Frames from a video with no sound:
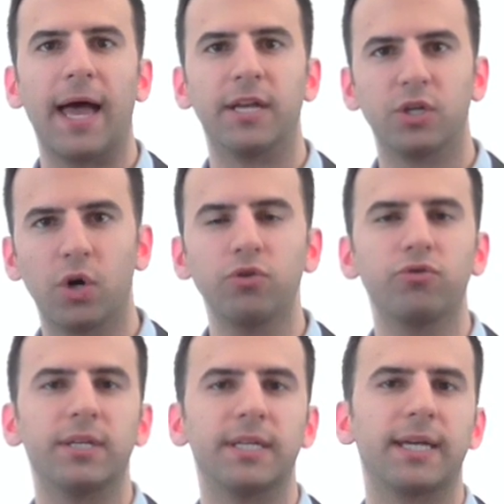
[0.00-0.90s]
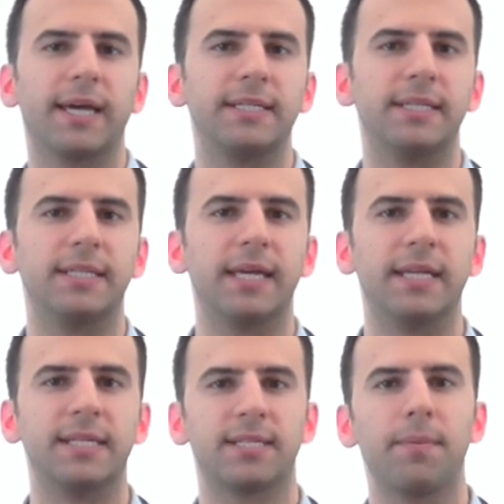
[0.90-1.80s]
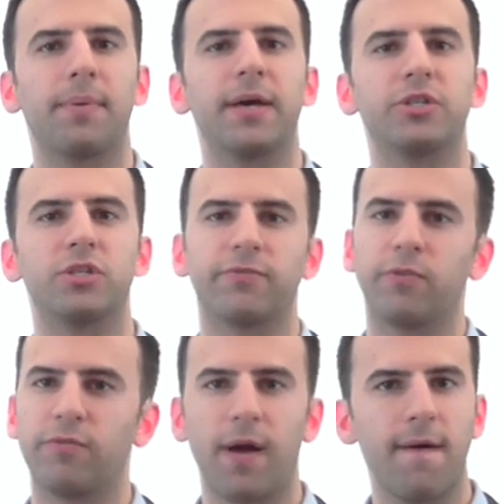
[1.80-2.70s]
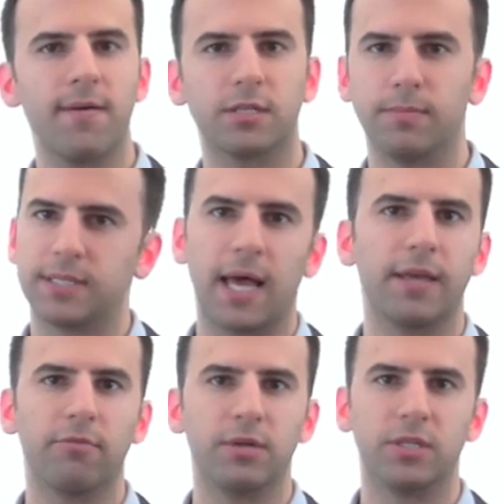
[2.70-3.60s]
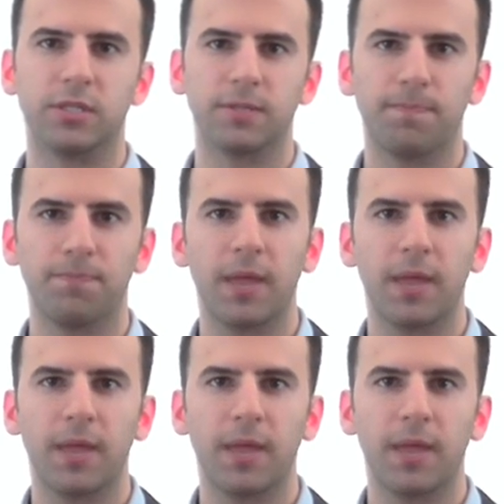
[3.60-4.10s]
and contraindicated in some patients for various metallic reasons.